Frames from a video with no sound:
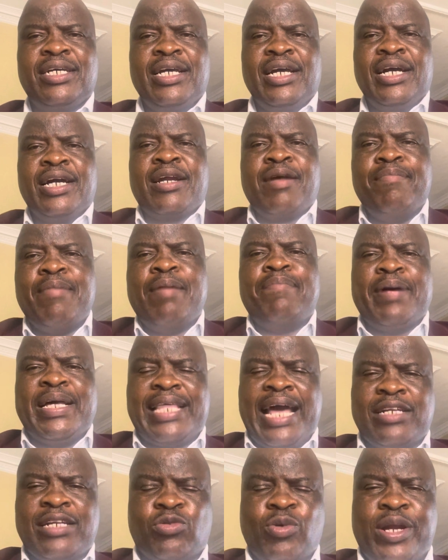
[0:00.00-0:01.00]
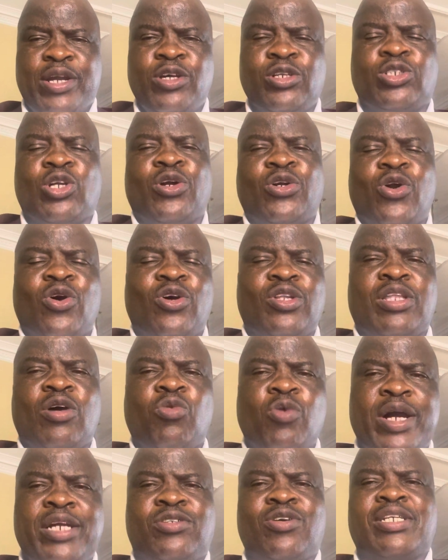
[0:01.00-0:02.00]
Remember that when you don't know the
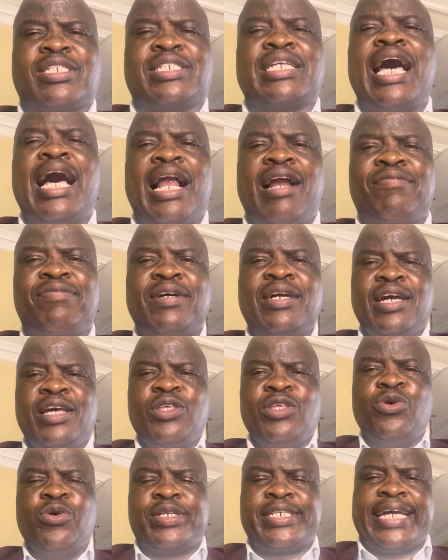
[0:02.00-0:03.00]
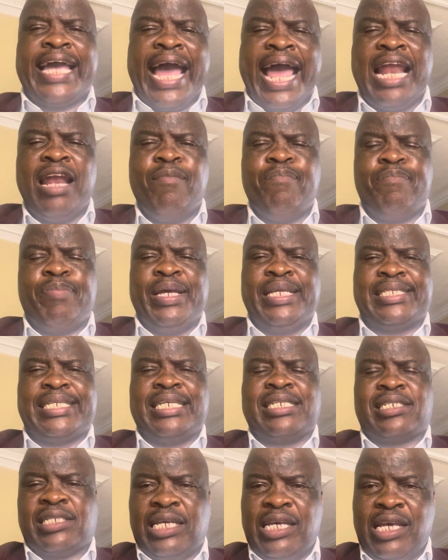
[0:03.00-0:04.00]
word yourself, you can be
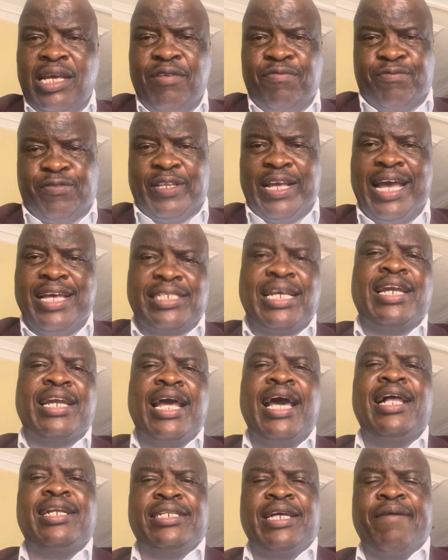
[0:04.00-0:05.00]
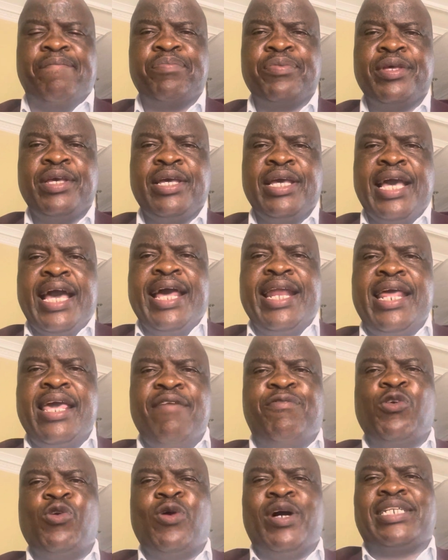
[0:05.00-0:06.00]
deceived as an elder. And
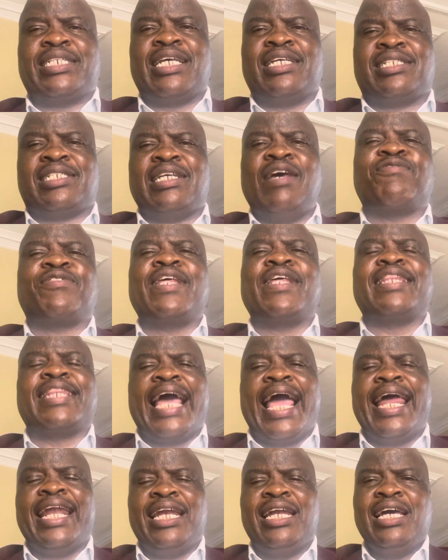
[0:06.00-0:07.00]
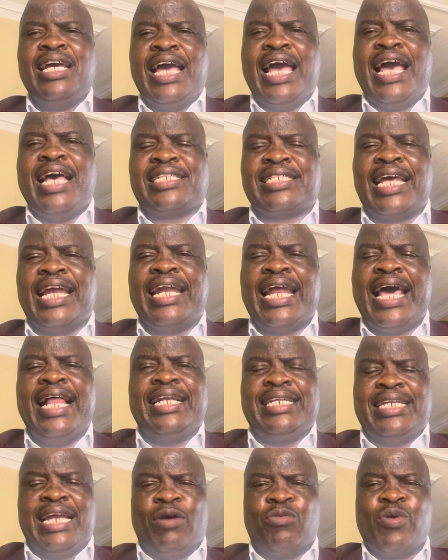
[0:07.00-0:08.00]
if you are deceived then as an
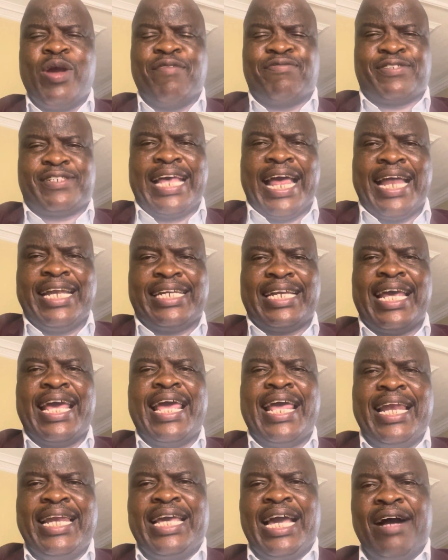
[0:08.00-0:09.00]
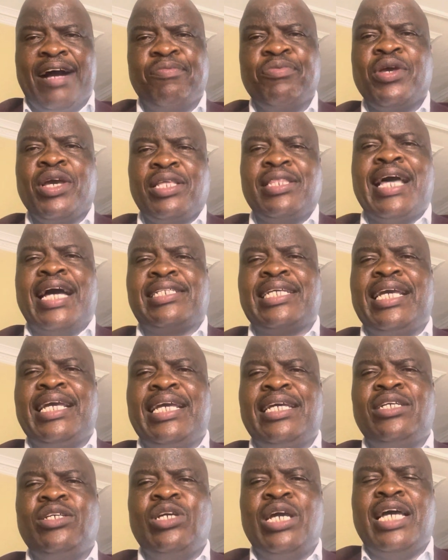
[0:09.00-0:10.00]
elder, we have said earlier that
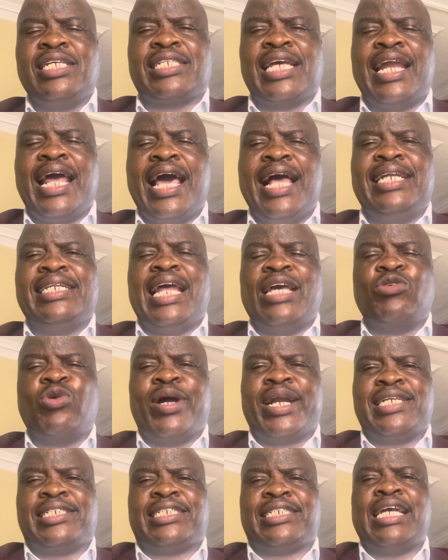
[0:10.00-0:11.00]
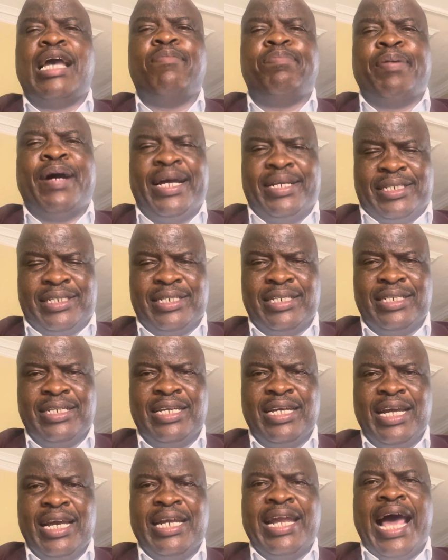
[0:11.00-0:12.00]
as an elder you are a shepherd.
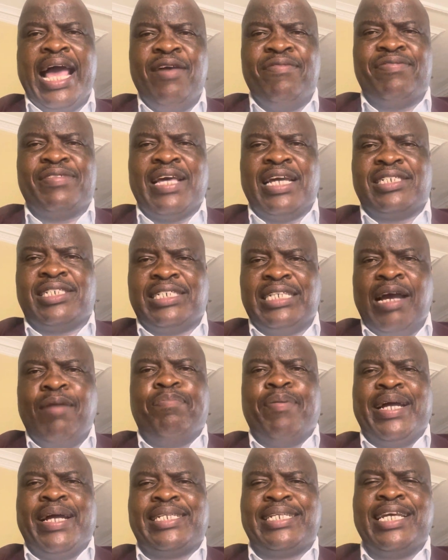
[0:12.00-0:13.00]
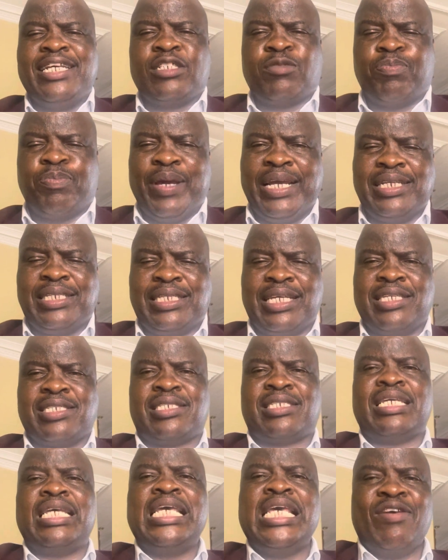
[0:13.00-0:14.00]
Now, if the shepherd is being
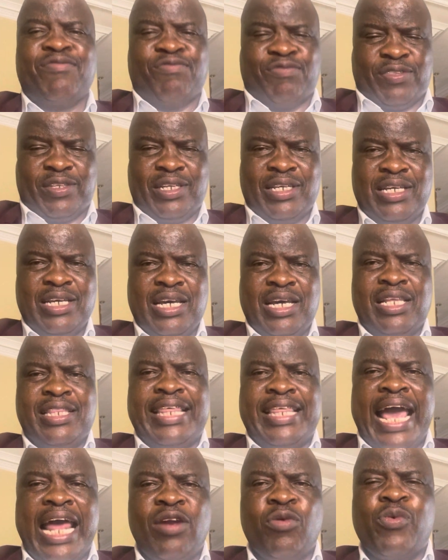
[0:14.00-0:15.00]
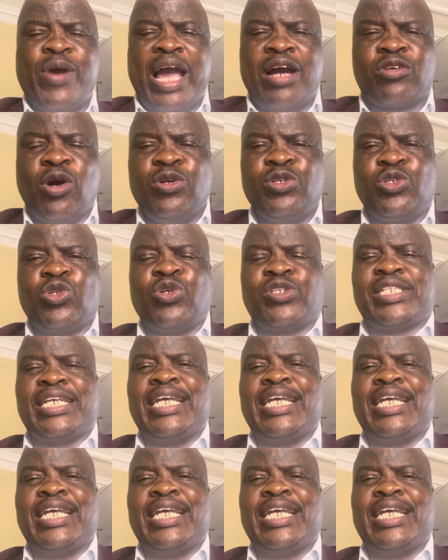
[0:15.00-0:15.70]
deceived, then we are going to see